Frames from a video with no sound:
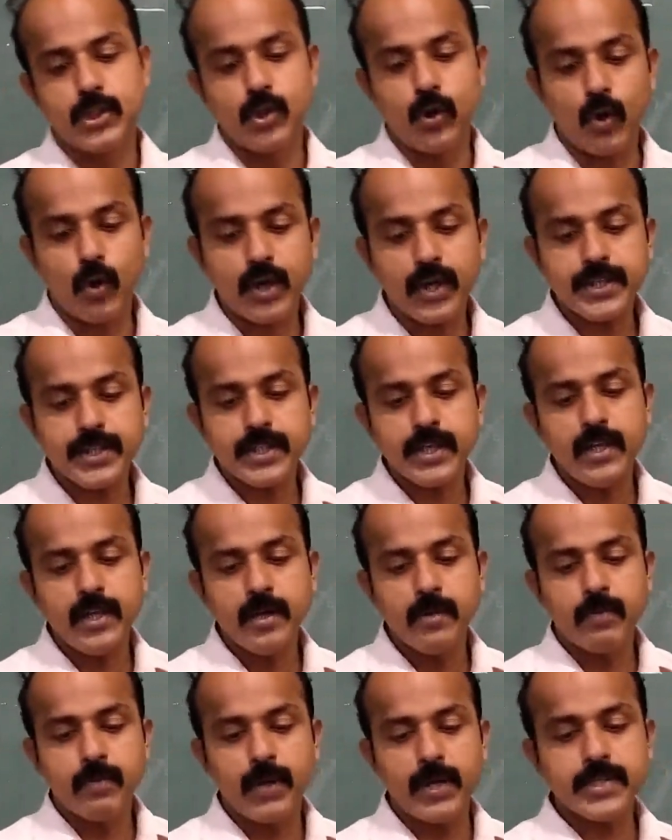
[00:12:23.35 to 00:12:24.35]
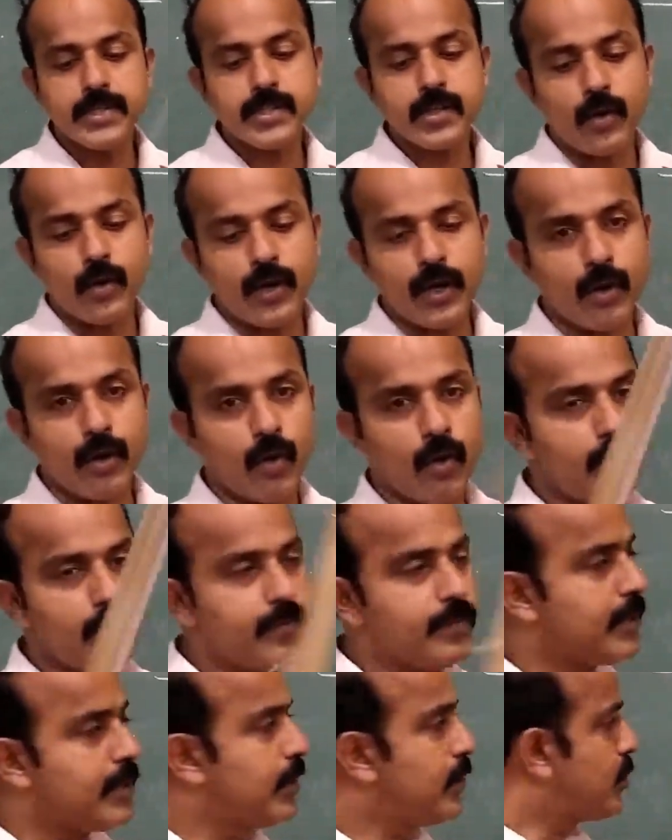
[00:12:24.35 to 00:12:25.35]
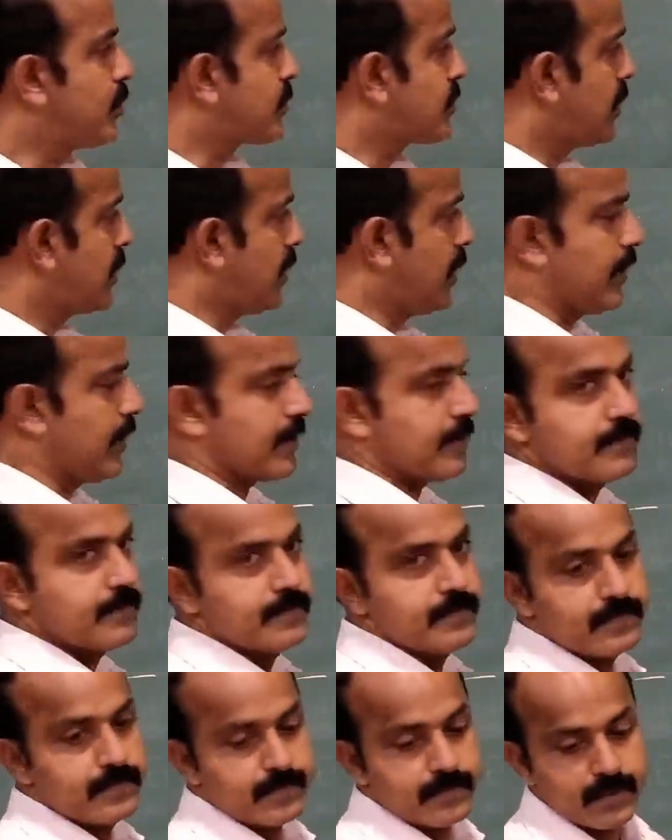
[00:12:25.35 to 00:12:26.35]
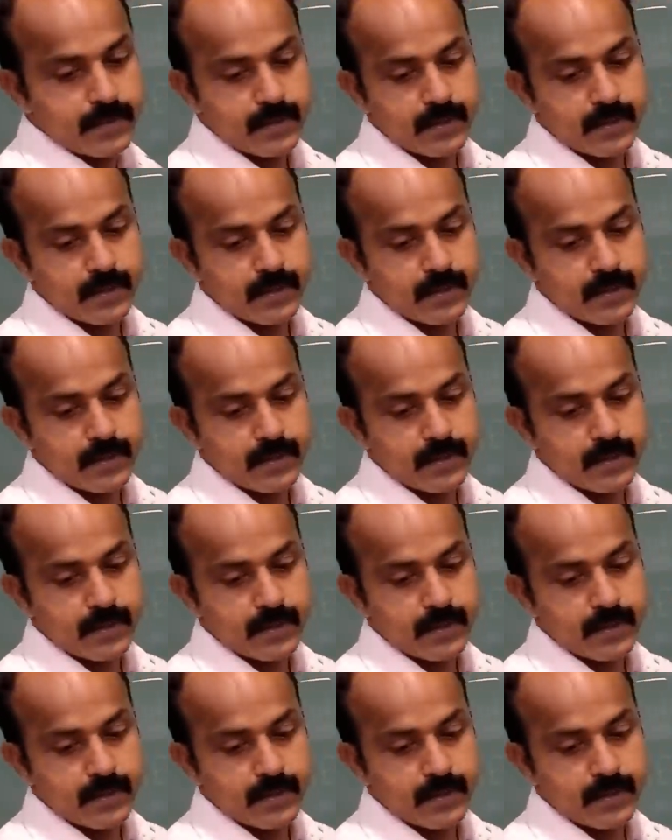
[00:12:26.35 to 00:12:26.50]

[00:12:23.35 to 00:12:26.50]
To locate a place on a globe, you see here.